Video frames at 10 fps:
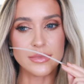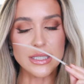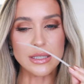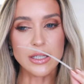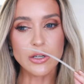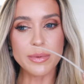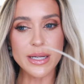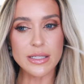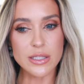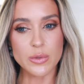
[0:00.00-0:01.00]
It's a little
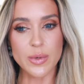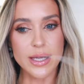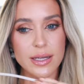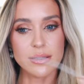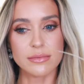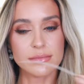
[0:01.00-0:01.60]
bit sweet,